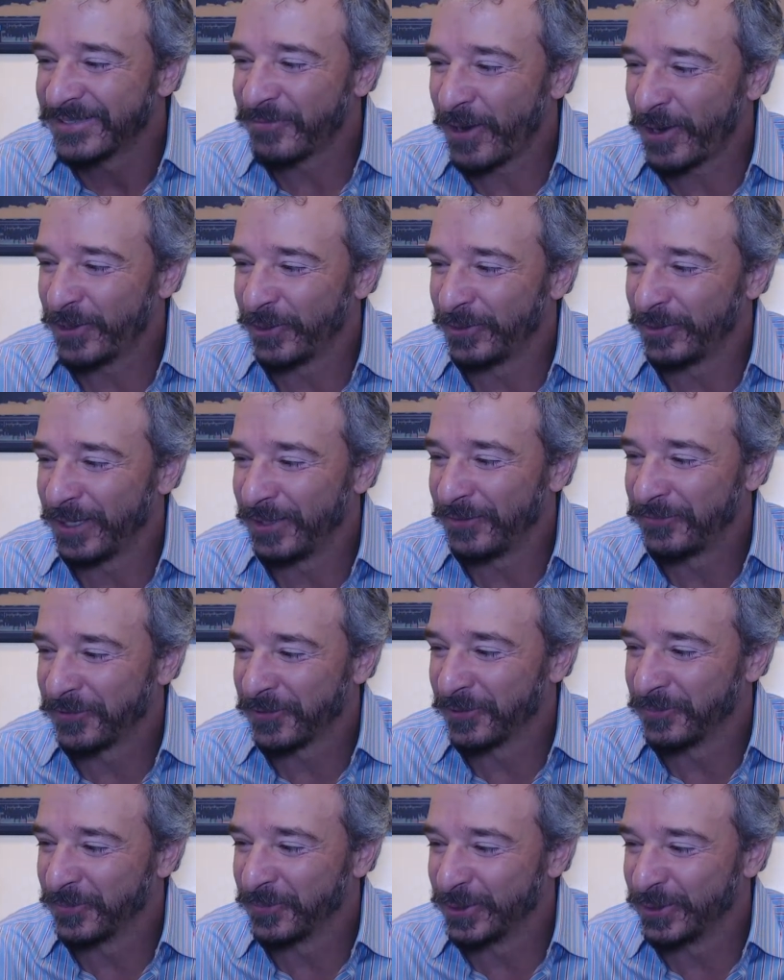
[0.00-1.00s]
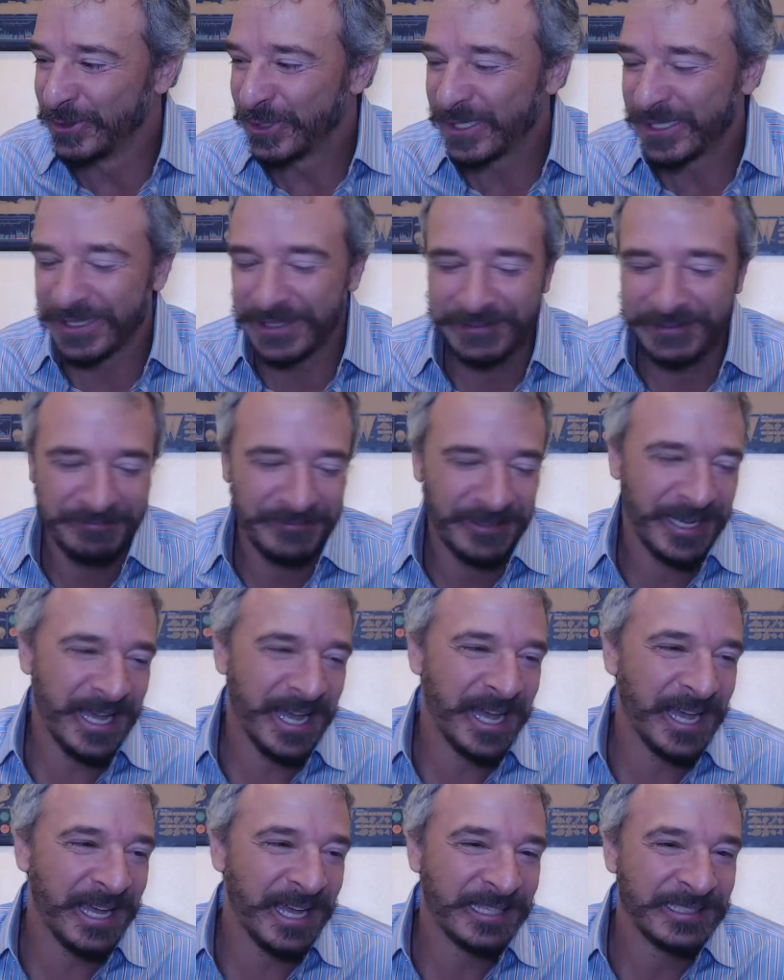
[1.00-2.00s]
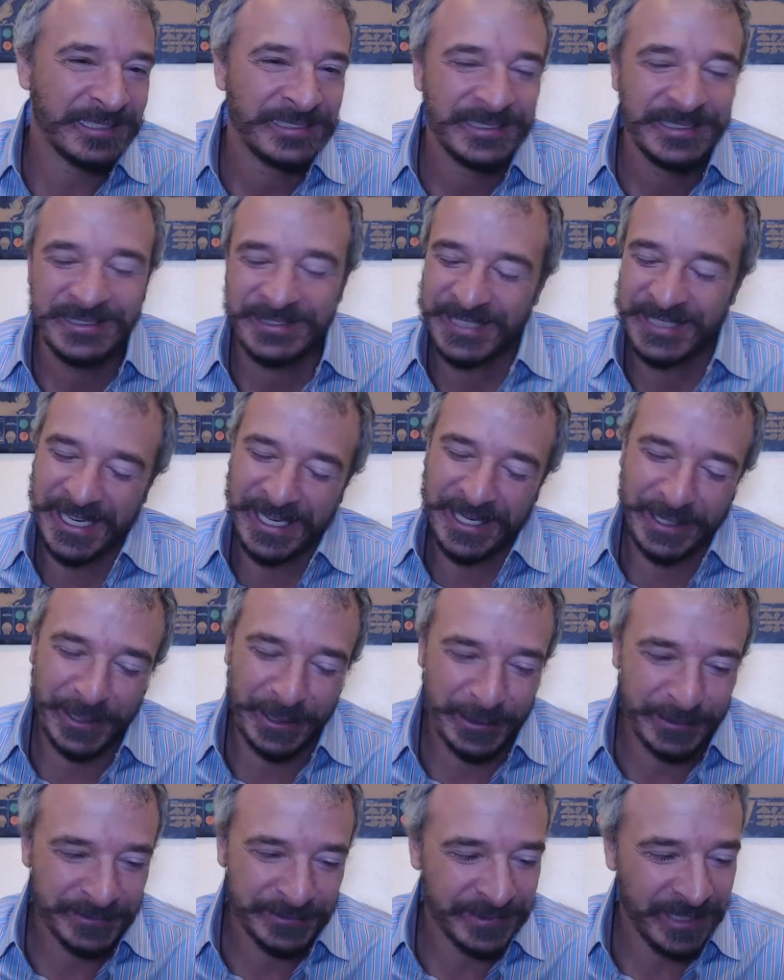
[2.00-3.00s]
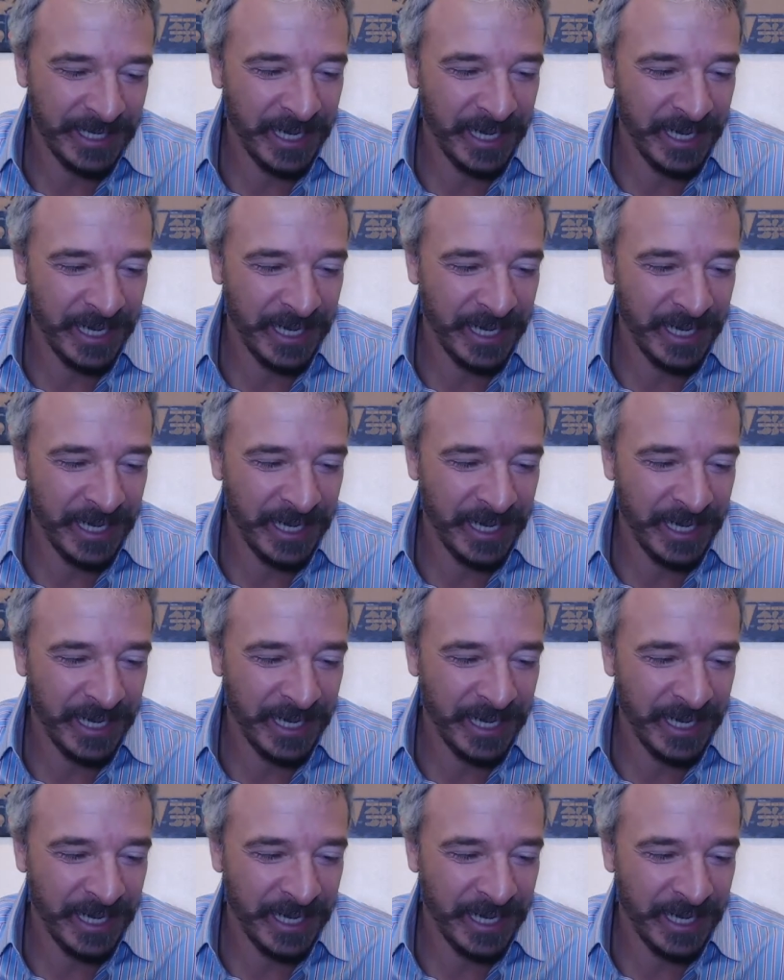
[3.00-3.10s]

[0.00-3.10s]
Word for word: no love for a Mnuchin? I don't know.